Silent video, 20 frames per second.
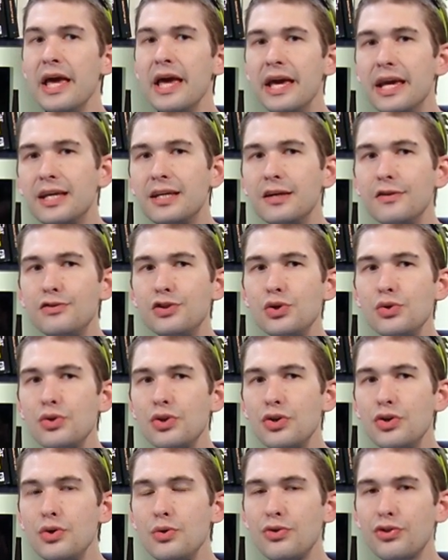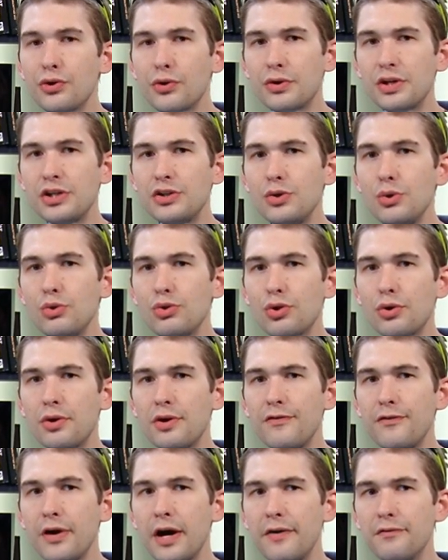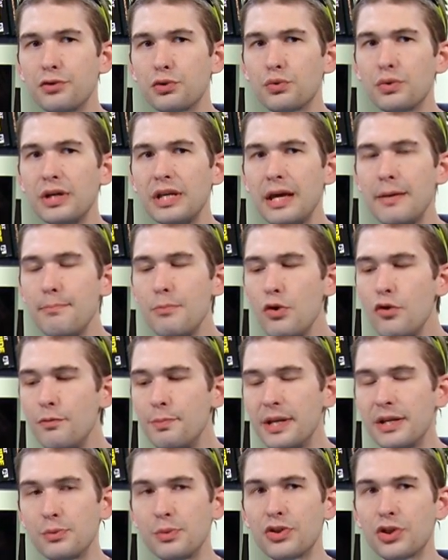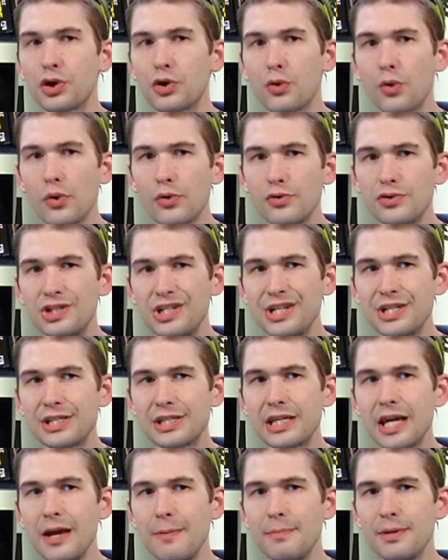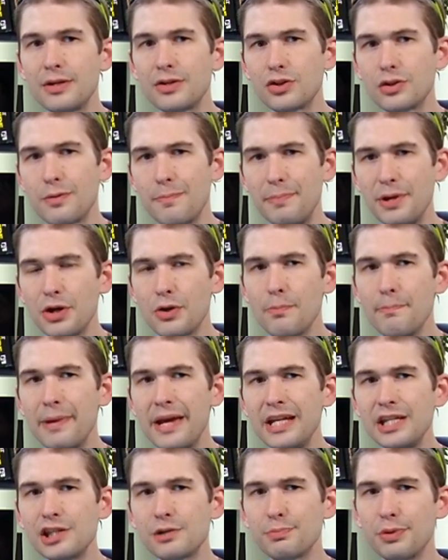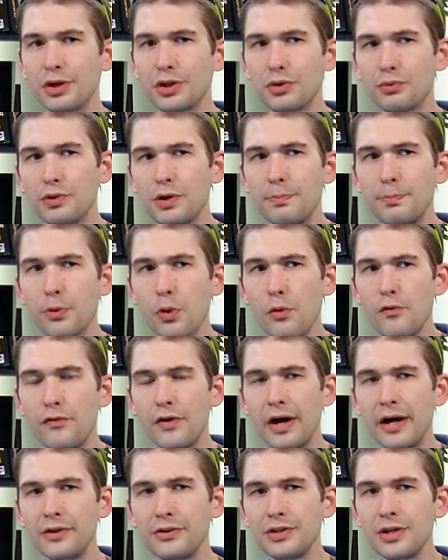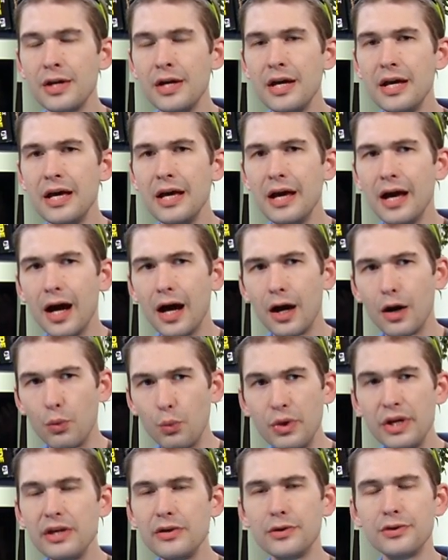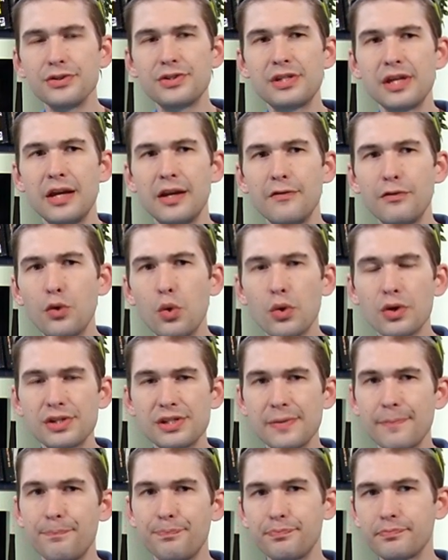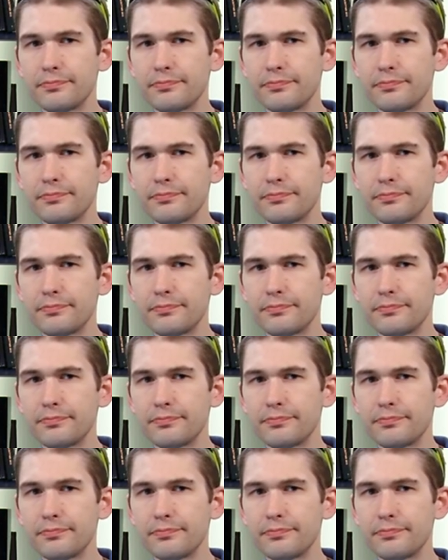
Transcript: It gives you the new 3235 three-day movement with the Chronergy escapement, the bigger mainspring, the reprofiled uh, wheels, and of course,